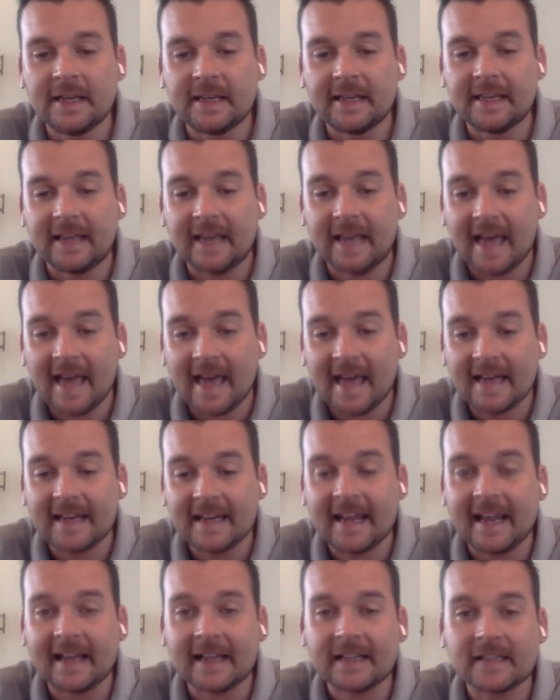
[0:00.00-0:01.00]
get ahead
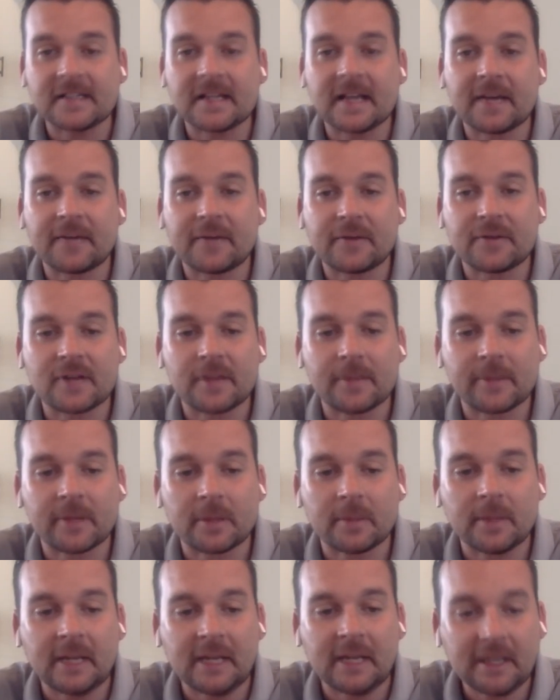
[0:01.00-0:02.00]
and stand for
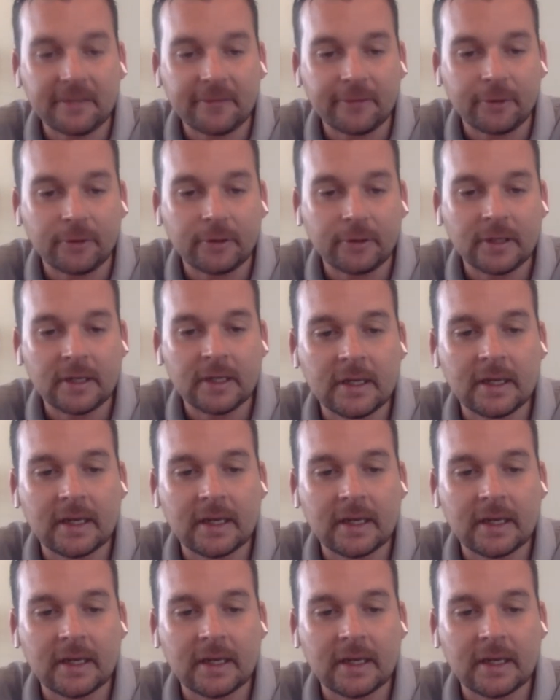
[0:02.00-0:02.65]
something meaningful.